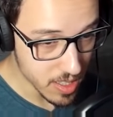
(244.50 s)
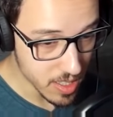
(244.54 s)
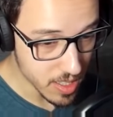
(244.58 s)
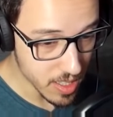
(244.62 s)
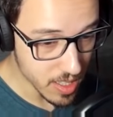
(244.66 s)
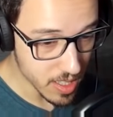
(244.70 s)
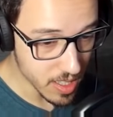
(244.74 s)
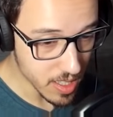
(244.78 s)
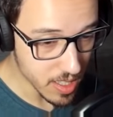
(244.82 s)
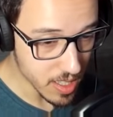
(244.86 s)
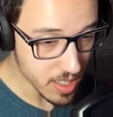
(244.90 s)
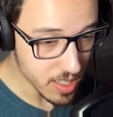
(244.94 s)

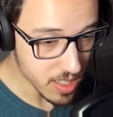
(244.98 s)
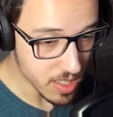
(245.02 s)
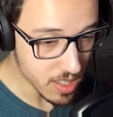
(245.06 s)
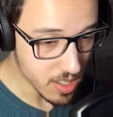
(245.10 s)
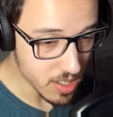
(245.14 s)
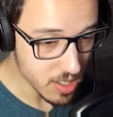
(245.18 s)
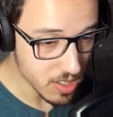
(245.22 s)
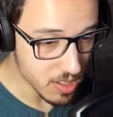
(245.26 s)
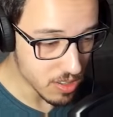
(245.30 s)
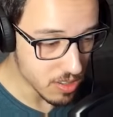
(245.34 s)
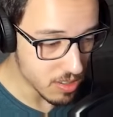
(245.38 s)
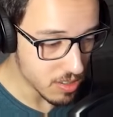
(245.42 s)
Uh,
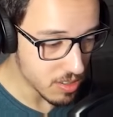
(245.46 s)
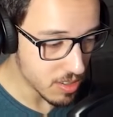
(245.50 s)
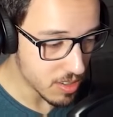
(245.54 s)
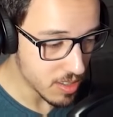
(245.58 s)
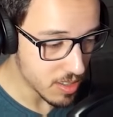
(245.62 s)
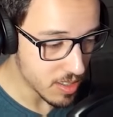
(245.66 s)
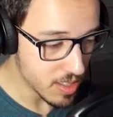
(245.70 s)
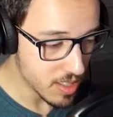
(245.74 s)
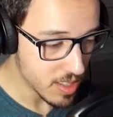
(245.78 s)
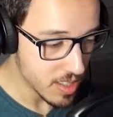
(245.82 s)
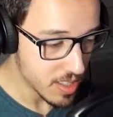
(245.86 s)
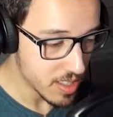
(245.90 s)
hello.
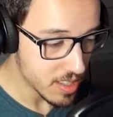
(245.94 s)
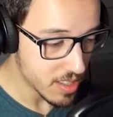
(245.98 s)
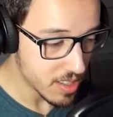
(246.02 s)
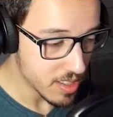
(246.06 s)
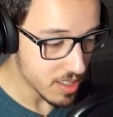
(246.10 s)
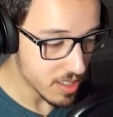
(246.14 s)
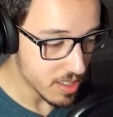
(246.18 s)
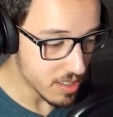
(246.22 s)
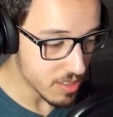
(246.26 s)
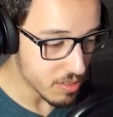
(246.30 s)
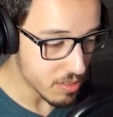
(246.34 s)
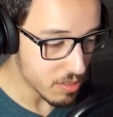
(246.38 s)

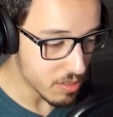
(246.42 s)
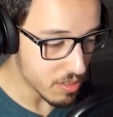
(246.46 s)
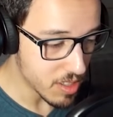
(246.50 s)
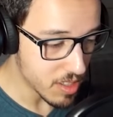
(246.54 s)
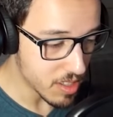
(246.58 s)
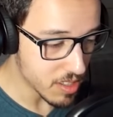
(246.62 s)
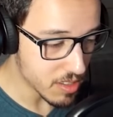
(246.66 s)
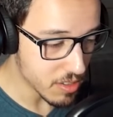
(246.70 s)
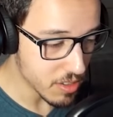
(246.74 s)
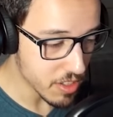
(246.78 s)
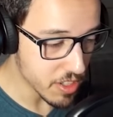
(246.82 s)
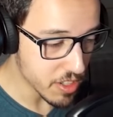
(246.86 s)
Uh, do you
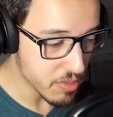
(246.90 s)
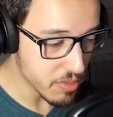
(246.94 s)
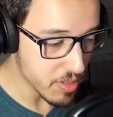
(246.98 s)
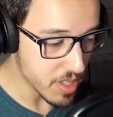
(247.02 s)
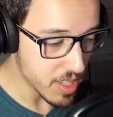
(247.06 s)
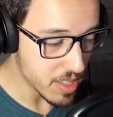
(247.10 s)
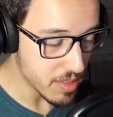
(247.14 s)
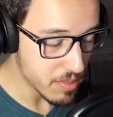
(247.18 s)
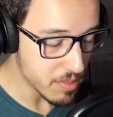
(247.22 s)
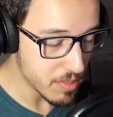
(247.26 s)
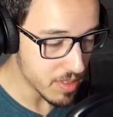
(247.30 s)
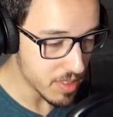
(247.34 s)
like to
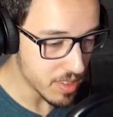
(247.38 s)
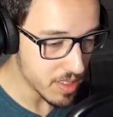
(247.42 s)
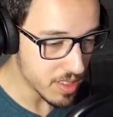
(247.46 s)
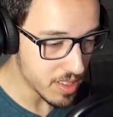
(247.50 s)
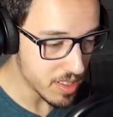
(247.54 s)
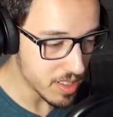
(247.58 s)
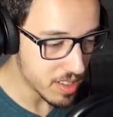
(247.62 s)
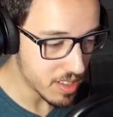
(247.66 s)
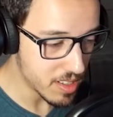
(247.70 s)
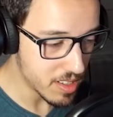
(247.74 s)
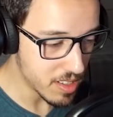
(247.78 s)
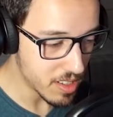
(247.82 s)
swim?
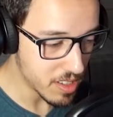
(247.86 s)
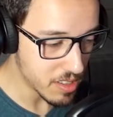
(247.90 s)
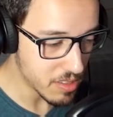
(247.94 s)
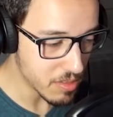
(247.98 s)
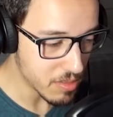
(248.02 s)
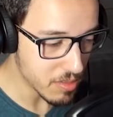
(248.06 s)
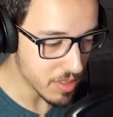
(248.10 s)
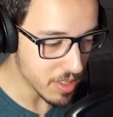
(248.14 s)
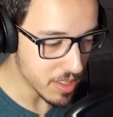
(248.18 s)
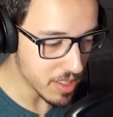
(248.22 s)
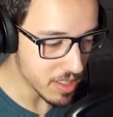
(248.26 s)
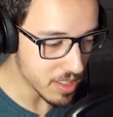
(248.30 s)
Not
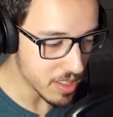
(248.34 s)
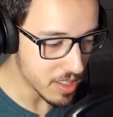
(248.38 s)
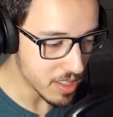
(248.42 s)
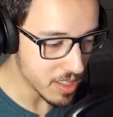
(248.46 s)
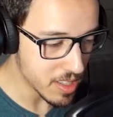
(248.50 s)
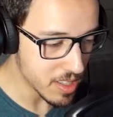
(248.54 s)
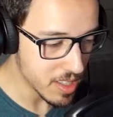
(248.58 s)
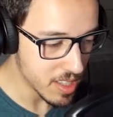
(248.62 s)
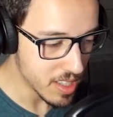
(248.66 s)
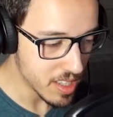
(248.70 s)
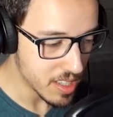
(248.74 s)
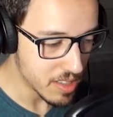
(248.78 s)

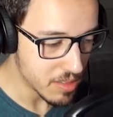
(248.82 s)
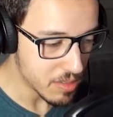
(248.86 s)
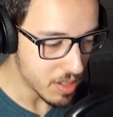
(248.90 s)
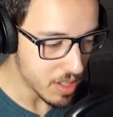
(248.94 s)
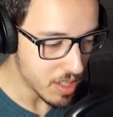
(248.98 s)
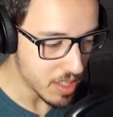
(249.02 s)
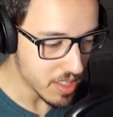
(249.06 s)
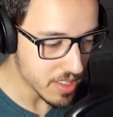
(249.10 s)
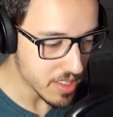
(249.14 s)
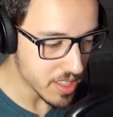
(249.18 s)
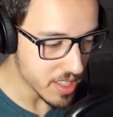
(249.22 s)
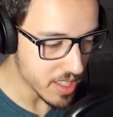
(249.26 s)
really.
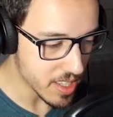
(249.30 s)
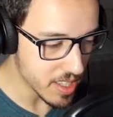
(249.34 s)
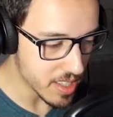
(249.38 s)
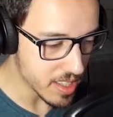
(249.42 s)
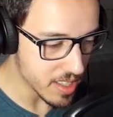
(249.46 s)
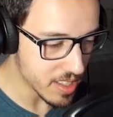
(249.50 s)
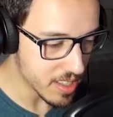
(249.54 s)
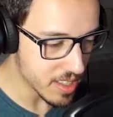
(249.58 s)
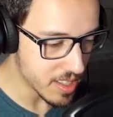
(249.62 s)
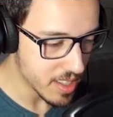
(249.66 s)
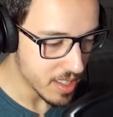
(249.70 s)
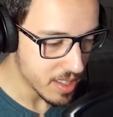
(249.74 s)
Why is
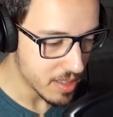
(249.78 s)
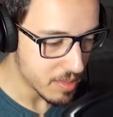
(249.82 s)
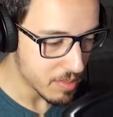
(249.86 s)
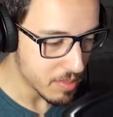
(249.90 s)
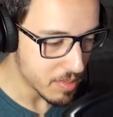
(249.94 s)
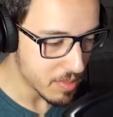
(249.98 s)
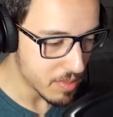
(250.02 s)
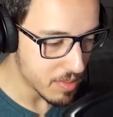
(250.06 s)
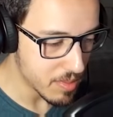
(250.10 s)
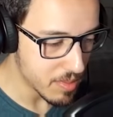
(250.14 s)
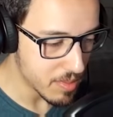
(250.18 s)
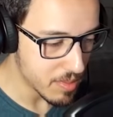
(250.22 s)
that?
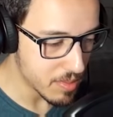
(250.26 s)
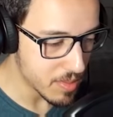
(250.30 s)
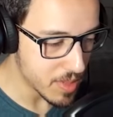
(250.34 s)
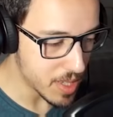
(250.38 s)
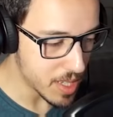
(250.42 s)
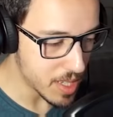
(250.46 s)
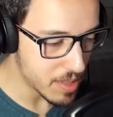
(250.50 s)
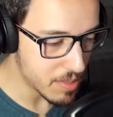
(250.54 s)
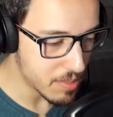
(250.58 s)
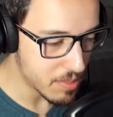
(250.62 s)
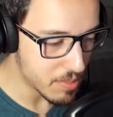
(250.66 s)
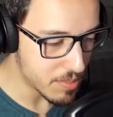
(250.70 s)
M
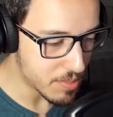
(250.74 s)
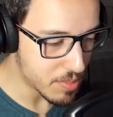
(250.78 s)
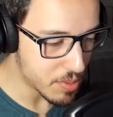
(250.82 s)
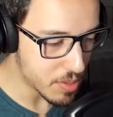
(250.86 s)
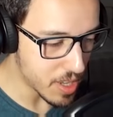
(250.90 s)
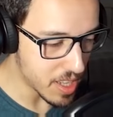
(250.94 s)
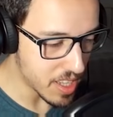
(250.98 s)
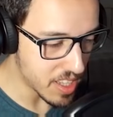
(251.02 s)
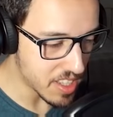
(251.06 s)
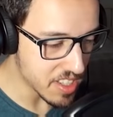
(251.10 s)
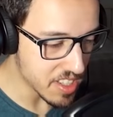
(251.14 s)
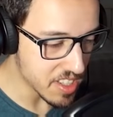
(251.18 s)
my
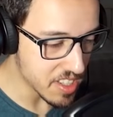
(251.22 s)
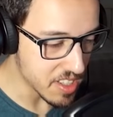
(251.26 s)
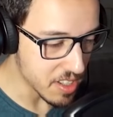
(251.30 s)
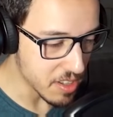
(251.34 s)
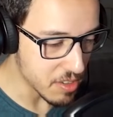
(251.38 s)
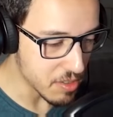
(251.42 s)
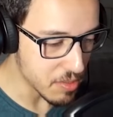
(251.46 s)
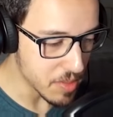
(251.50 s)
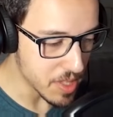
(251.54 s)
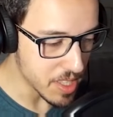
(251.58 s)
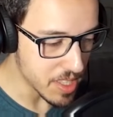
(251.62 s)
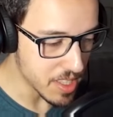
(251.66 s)
breasts
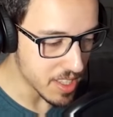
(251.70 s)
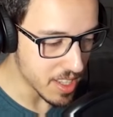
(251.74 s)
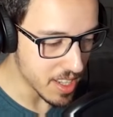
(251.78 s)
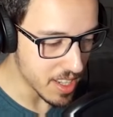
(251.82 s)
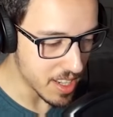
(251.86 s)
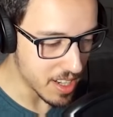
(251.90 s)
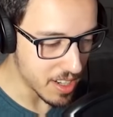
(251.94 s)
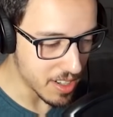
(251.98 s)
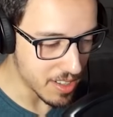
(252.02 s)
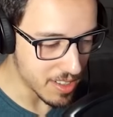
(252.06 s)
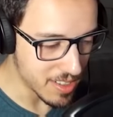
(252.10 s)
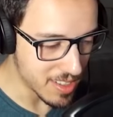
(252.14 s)
slow me
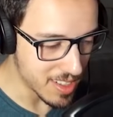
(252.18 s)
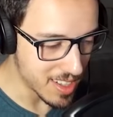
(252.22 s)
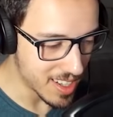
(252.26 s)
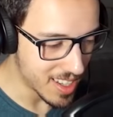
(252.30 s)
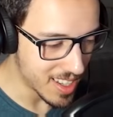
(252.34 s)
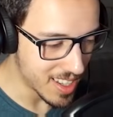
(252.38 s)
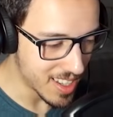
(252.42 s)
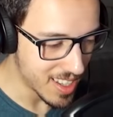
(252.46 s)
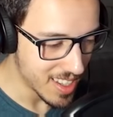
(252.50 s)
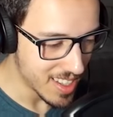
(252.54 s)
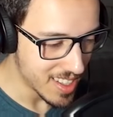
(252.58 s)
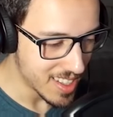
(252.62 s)
down.
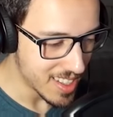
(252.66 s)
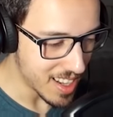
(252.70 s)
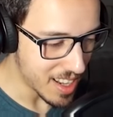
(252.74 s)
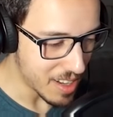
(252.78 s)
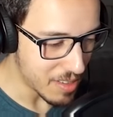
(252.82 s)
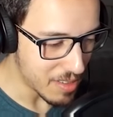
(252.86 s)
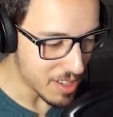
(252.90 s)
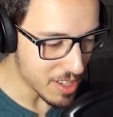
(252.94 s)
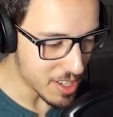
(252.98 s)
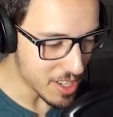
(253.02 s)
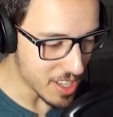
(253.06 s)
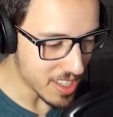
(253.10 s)
I
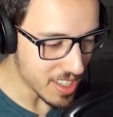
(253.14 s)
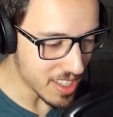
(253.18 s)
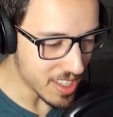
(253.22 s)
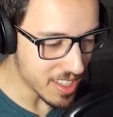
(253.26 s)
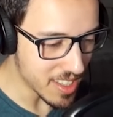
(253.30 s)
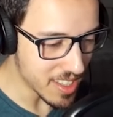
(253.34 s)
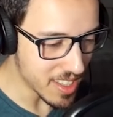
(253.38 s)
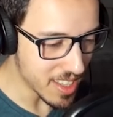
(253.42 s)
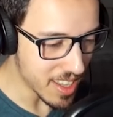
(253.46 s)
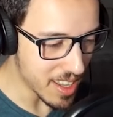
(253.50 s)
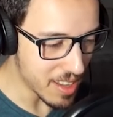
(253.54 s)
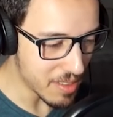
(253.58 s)
wish I
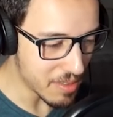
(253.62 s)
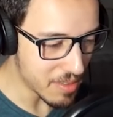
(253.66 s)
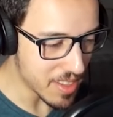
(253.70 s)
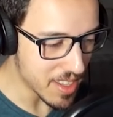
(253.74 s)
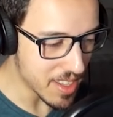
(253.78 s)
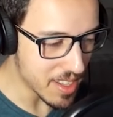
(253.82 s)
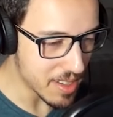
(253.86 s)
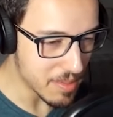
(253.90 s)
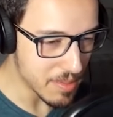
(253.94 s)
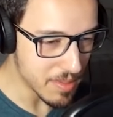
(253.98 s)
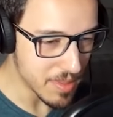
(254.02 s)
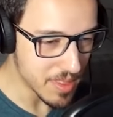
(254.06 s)
didn't have
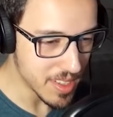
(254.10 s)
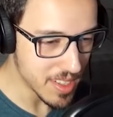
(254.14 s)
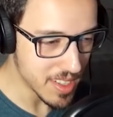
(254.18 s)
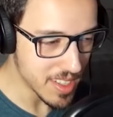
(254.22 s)
them.